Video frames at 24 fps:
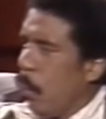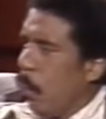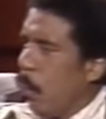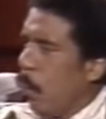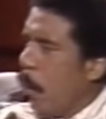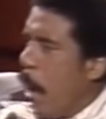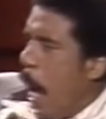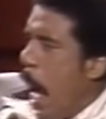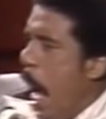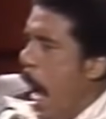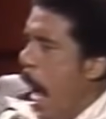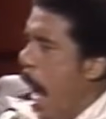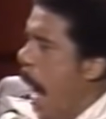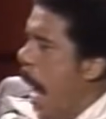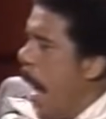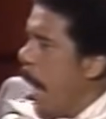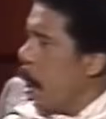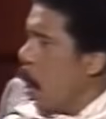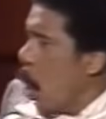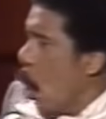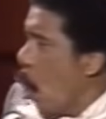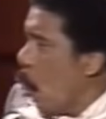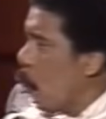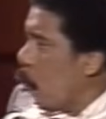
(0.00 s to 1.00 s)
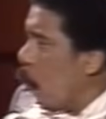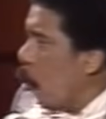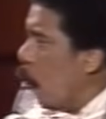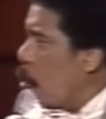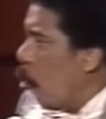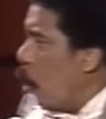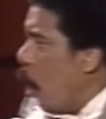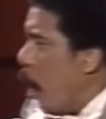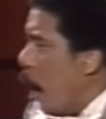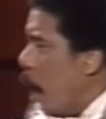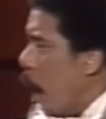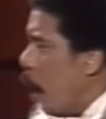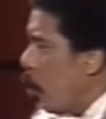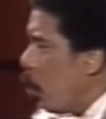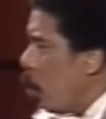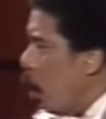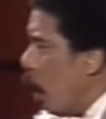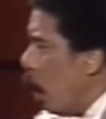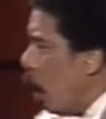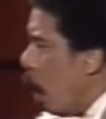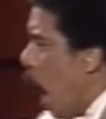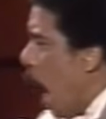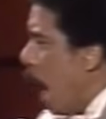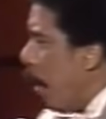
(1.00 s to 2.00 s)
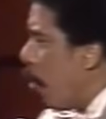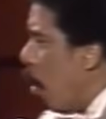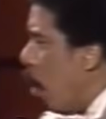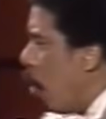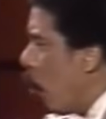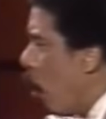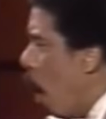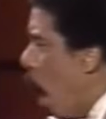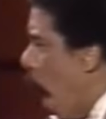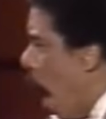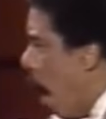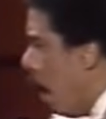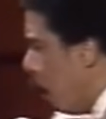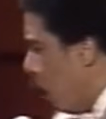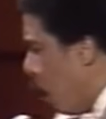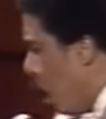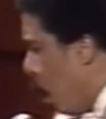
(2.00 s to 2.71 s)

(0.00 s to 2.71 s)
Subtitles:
I ain't used to sitting in shit like this here.